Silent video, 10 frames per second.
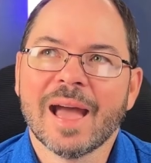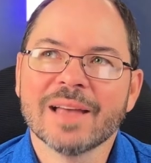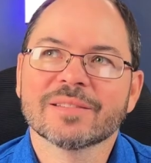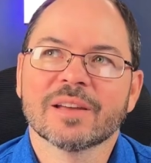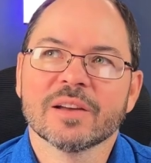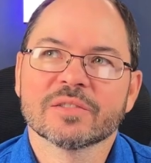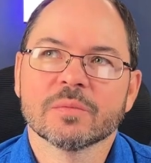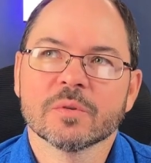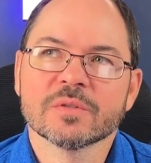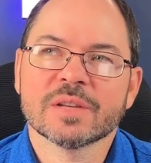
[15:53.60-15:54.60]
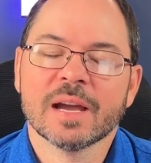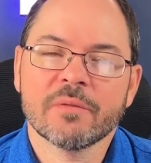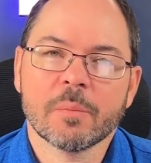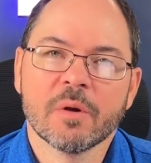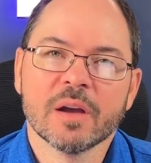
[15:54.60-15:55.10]
Ask customers, have
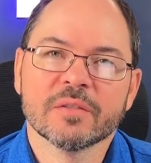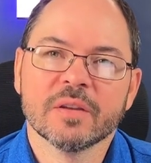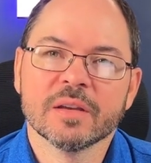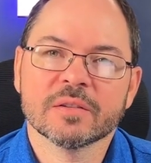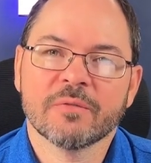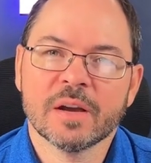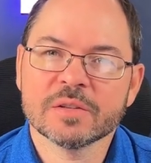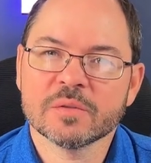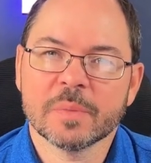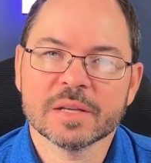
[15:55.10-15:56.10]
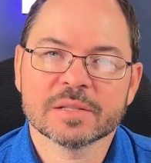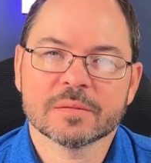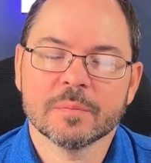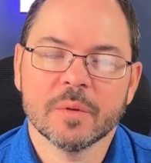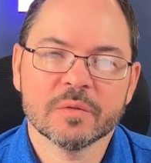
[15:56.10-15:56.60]
a process, find your best,
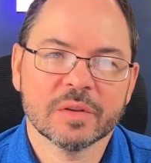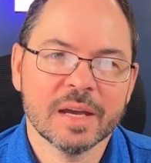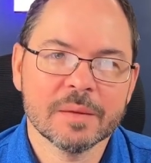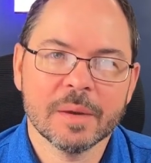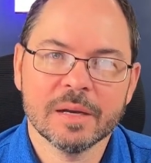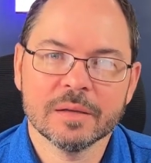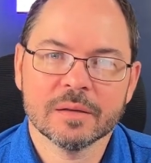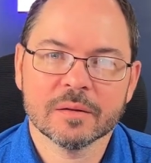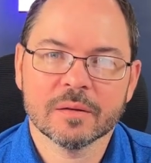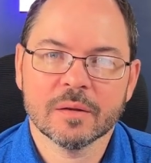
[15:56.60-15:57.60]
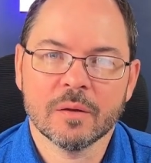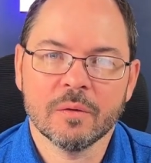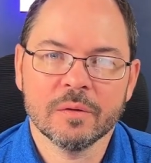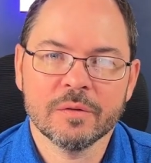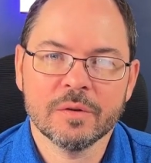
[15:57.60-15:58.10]
most animated,
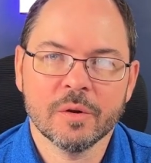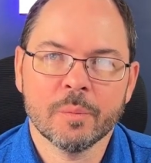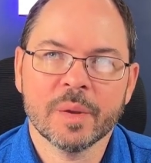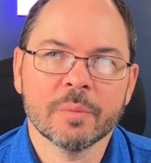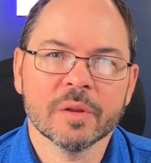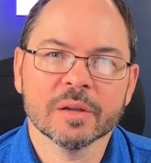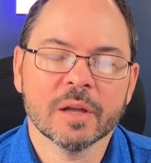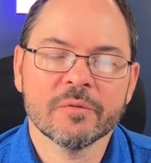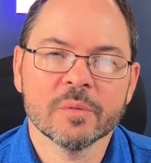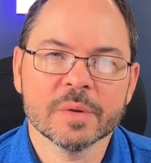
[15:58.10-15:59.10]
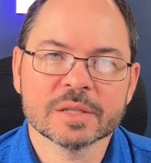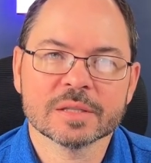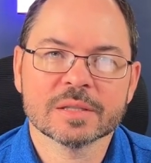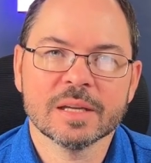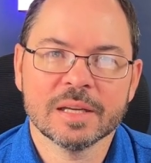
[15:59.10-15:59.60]
people that love your
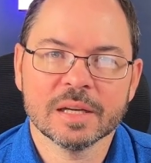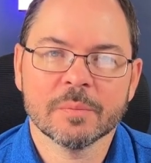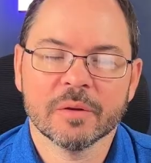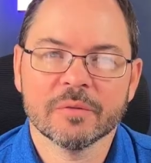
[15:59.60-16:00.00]
business and get them on